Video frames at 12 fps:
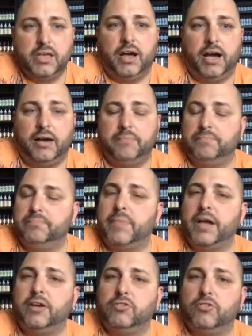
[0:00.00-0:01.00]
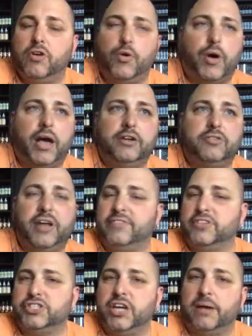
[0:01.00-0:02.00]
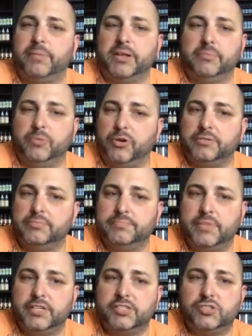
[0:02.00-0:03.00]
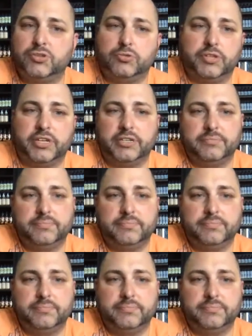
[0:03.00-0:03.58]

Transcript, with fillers: Um, my Kuro, I don't have a shop anymore. I sold it.